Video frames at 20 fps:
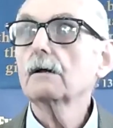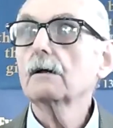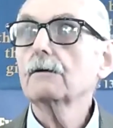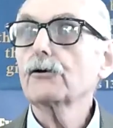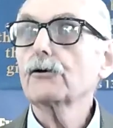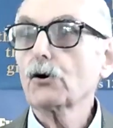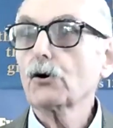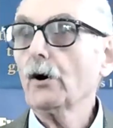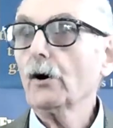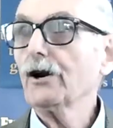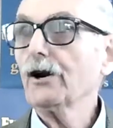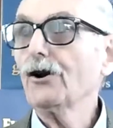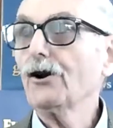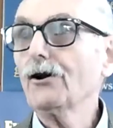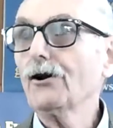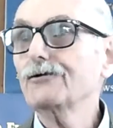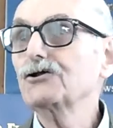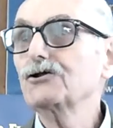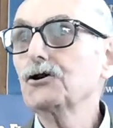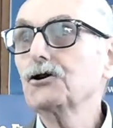There are quite a lot
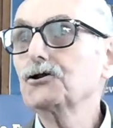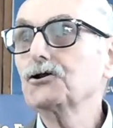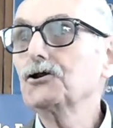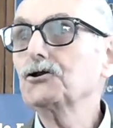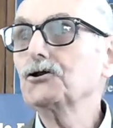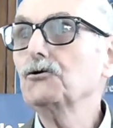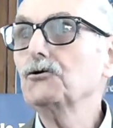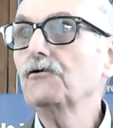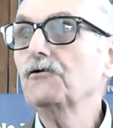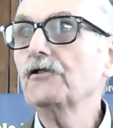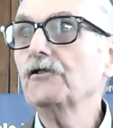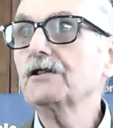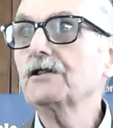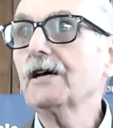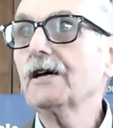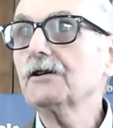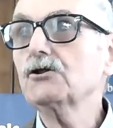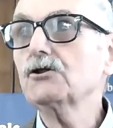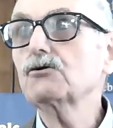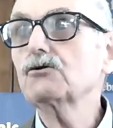of churches who fit
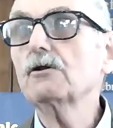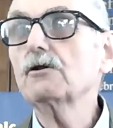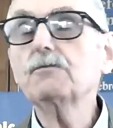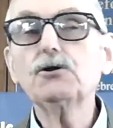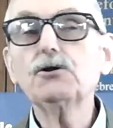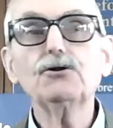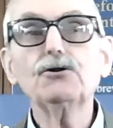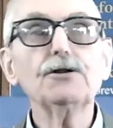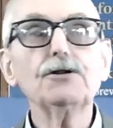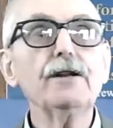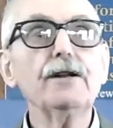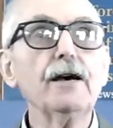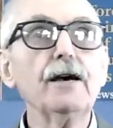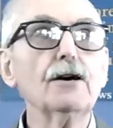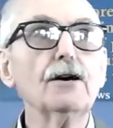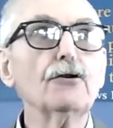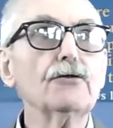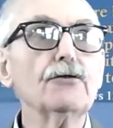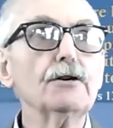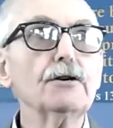that description today,
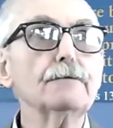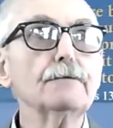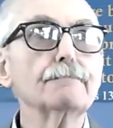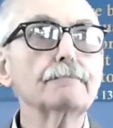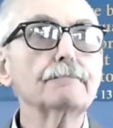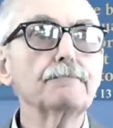aren't there?